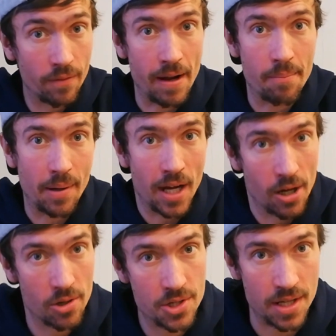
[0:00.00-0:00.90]
all
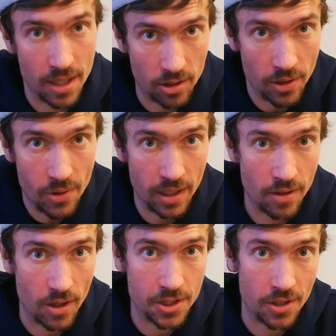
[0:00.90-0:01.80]
vampires,
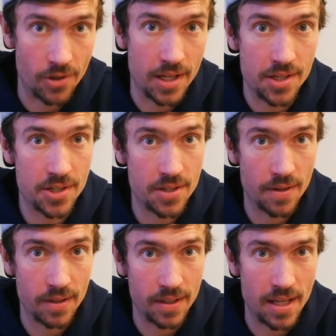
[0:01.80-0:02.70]
including
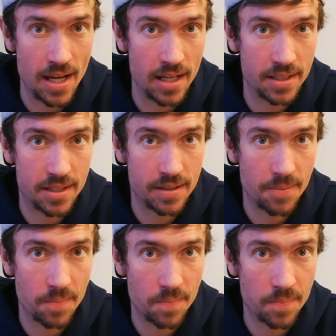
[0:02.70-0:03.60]
Nocturnus, get